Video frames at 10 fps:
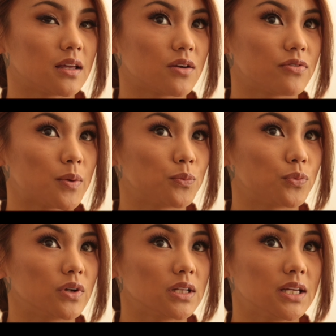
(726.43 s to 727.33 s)
Like if I'm
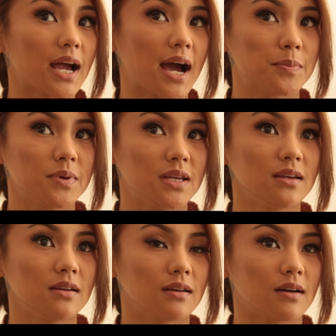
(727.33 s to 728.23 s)
really
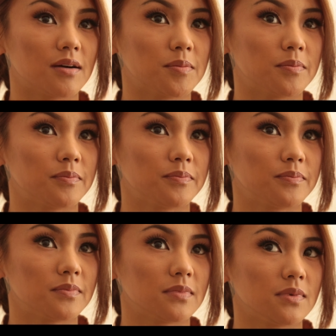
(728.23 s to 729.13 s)
happy,
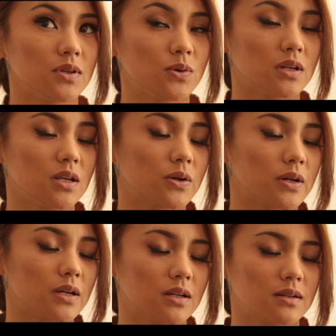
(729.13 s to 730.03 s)
you could
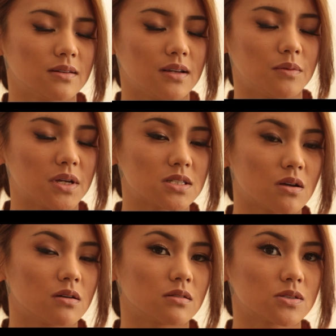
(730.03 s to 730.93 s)
hear it in my
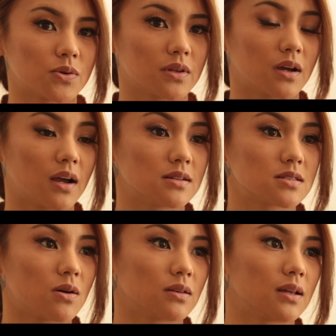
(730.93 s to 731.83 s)
songs, or the kind of
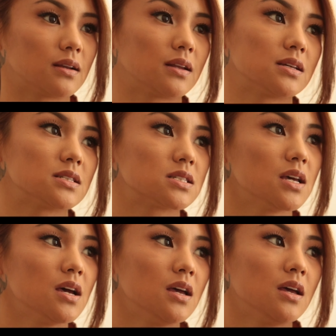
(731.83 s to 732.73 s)
song that it is.
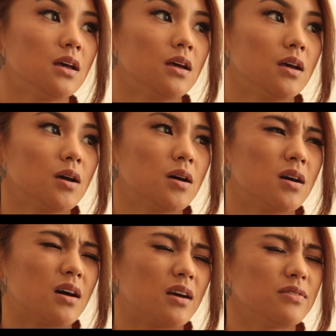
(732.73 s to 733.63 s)

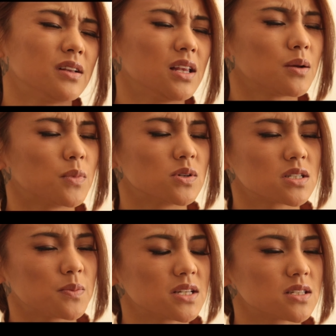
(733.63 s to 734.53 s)
I feel like
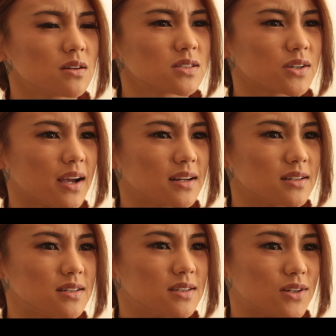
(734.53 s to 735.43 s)
most of my songs are kind
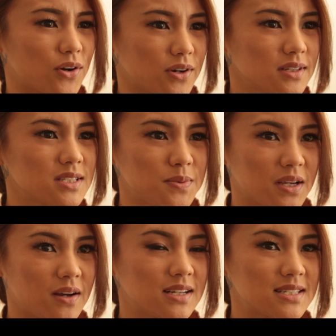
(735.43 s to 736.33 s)
of dark, to
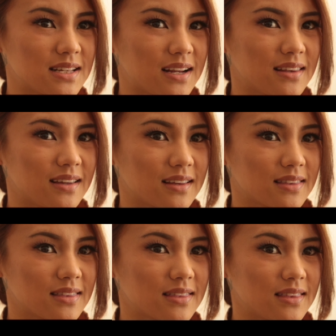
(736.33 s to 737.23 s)
be honest, and I
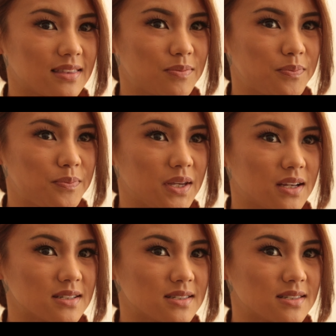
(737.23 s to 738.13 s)
think
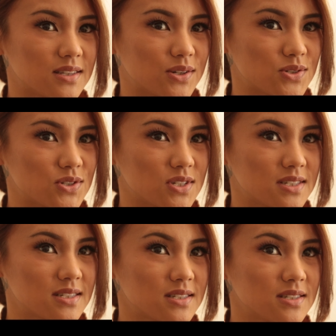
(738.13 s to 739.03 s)
because there's
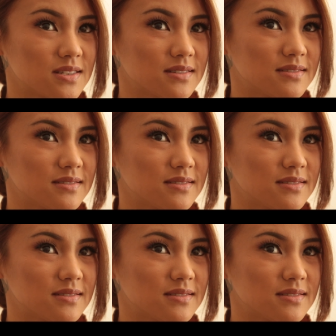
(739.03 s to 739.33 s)
just